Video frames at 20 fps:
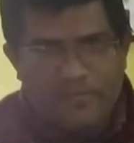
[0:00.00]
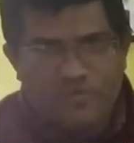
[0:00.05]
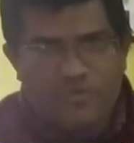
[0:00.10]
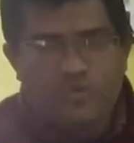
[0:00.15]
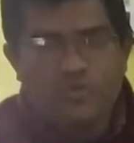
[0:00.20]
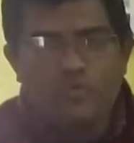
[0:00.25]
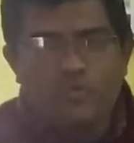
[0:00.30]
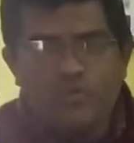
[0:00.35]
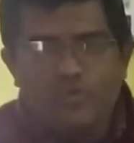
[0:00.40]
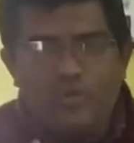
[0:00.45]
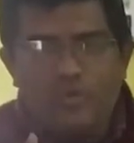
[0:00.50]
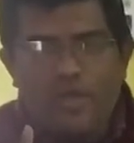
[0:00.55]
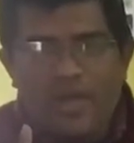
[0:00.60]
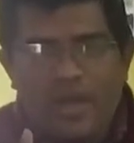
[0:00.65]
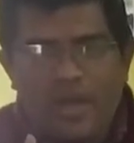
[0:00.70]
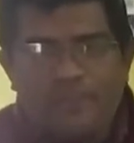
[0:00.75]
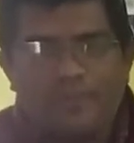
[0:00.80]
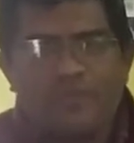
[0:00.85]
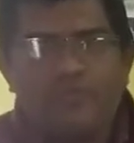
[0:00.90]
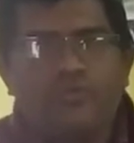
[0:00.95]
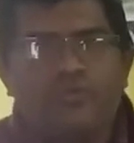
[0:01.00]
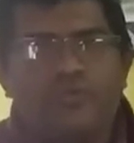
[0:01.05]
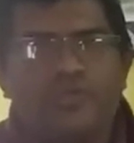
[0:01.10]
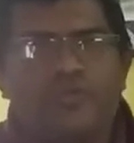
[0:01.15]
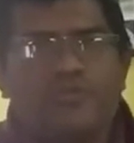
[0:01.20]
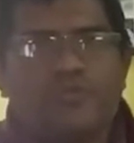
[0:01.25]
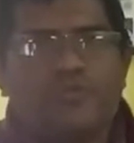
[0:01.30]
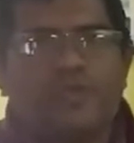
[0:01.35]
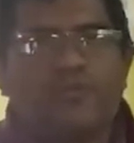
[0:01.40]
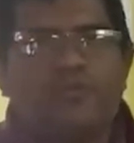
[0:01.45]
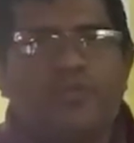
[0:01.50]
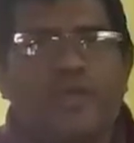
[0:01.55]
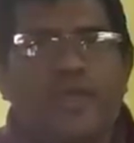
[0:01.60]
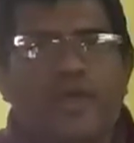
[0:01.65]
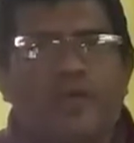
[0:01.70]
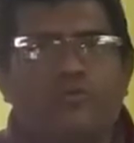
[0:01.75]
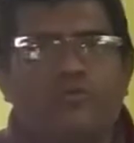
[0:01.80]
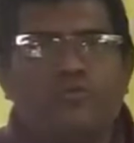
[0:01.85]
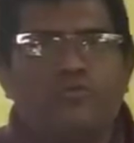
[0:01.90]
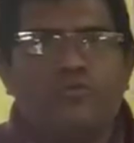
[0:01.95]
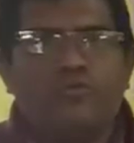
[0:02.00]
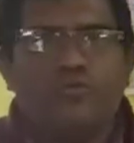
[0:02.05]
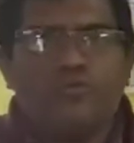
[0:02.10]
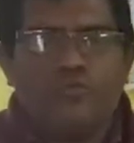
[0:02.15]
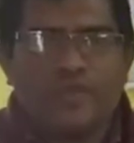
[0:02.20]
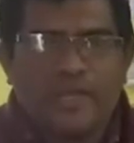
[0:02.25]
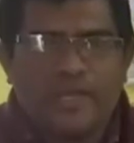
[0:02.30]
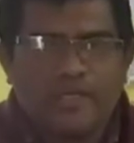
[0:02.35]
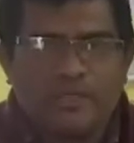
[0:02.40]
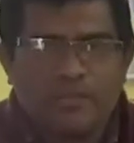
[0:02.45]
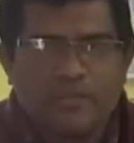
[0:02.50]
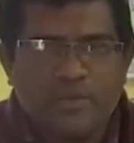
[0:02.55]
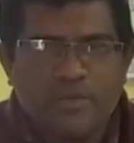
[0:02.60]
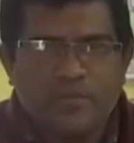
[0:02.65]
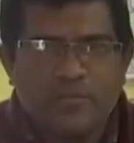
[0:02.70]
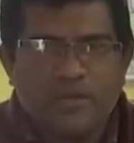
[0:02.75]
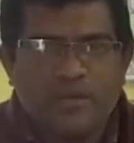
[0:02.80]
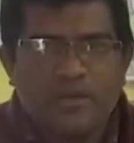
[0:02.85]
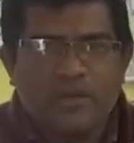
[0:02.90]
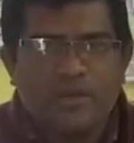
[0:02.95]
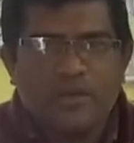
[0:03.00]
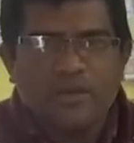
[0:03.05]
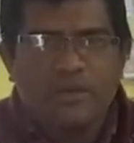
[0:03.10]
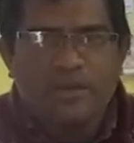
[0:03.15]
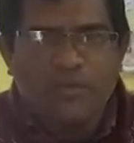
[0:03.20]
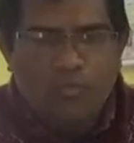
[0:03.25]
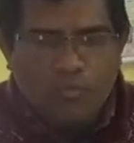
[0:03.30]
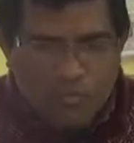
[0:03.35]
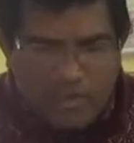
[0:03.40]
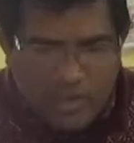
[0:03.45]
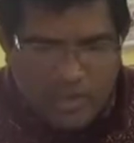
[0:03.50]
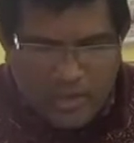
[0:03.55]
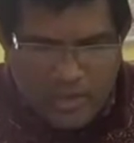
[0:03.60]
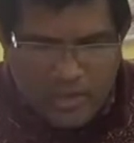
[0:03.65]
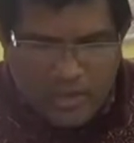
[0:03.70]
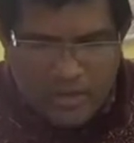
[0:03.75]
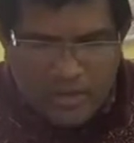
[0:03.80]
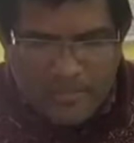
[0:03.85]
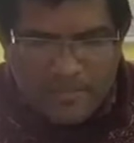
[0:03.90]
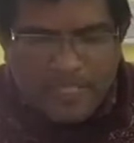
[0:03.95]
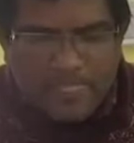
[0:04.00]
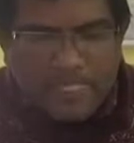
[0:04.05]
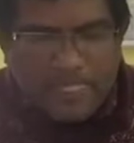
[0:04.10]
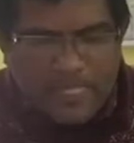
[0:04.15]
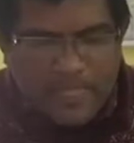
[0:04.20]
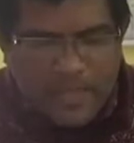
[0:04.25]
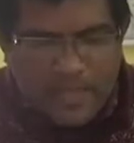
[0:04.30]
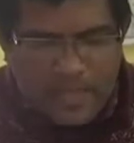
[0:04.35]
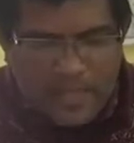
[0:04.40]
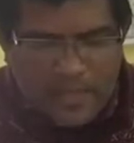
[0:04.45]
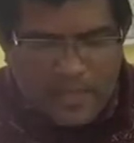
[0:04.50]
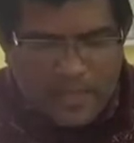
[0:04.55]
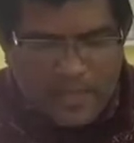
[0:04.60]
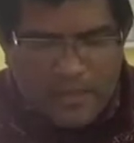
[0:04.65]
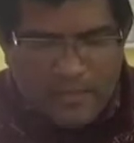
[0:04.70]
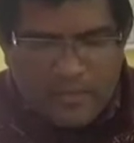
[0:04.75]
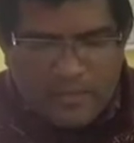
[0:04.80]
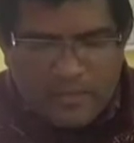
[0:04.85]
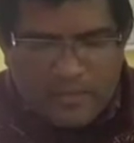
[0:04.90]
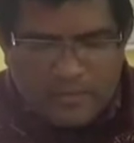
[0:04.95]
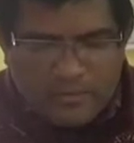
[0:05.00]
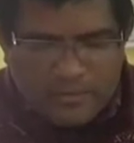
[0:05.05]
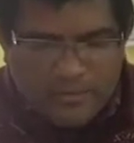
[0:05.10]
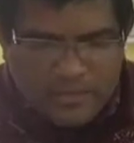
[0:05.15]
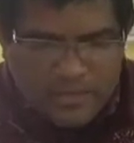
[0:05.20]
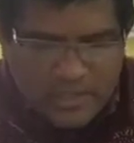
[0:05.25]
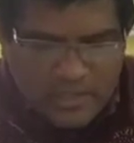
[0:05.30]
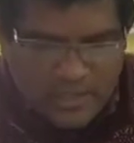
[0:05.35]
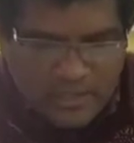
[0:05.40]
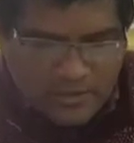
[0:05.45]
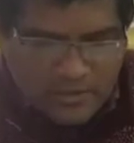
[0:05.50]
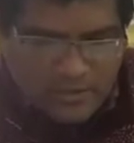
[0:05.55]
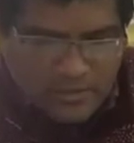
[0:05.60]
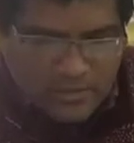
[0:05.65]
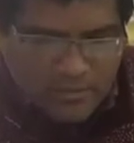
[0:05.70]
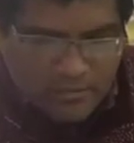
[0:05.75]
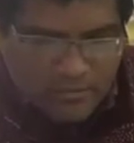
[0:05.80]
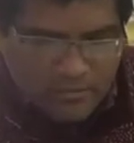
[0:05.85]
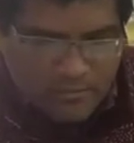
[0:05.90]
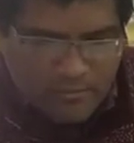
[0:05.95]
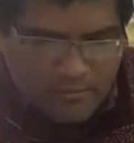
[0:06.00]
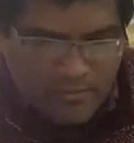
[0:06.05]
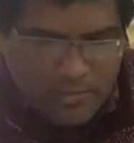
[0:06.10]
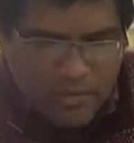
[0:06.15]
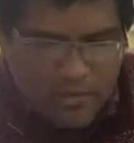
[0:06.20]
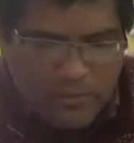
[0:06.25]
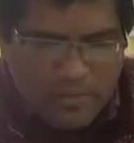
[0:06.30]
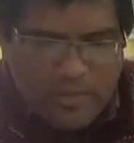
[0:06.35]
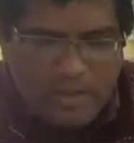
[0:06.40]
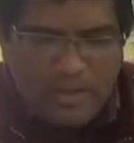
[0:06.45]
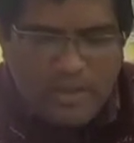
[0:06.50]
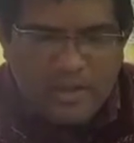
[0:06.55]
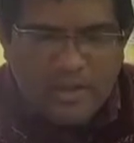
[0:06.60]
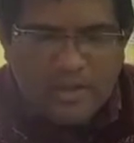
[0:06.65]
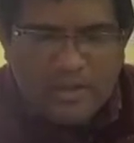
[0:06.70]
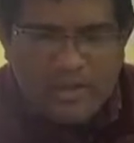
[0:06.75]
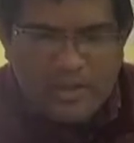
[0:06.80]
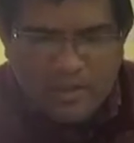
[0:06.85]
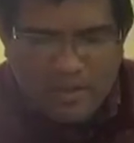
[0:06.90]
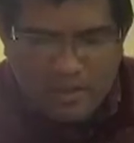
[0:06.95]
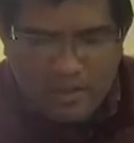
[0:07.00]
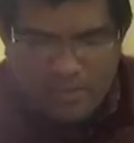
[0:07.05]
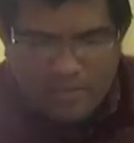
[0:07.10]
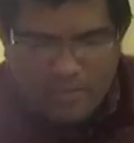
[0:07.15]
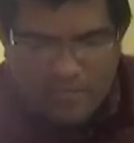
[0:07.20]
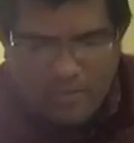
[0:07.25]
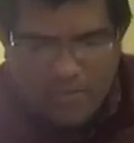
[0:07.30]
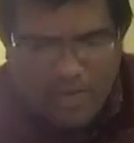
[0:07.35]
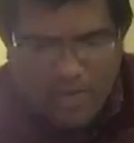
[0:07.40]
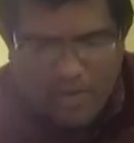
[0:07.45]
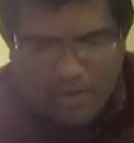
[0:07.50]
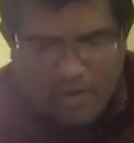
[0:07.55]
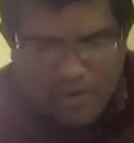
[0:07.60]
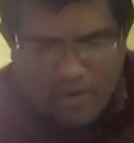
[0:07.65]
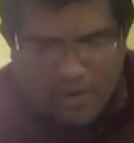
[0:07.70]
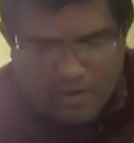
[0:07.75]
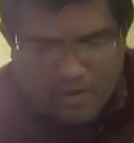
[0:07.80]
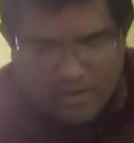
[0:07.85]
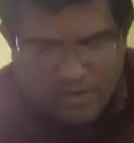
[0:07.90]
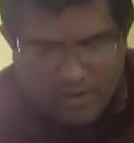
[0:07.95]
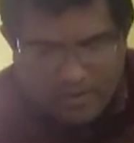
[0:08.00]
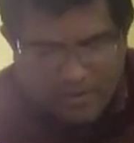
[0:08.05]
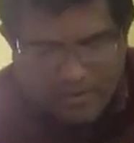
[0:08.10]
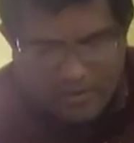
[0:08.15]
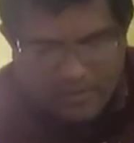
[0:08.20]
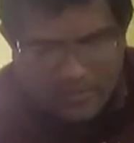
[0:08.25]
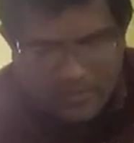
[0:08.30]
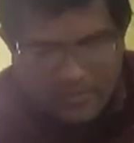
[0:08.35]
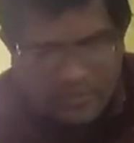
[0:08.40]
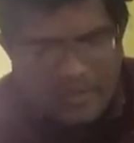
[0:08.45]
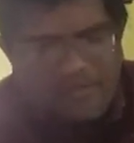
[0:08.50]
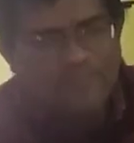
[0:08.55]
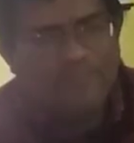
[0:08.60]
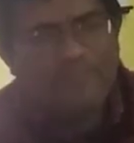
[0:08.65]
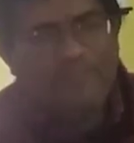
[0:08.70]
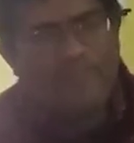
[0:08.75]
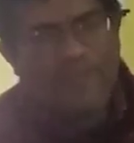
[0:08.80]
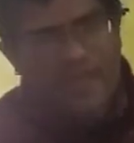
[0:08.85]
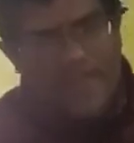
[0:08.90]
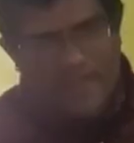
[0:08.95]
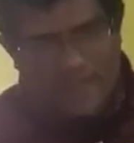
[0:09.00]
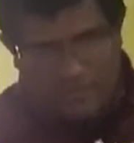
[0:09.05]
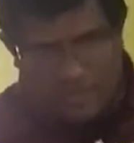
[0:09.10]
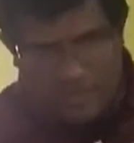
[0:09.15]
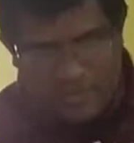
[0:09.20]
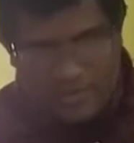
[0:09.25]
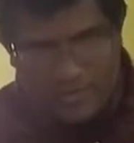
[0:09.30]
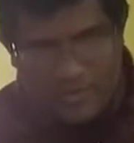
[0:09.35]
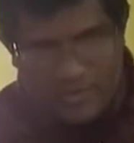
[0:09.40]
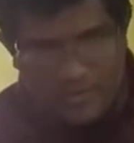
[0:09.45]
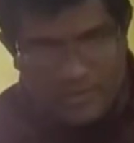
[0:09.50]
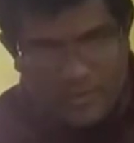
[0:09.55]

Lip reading: So up to this one we have to do the experiment where the change blue-black color will not come in the iodine.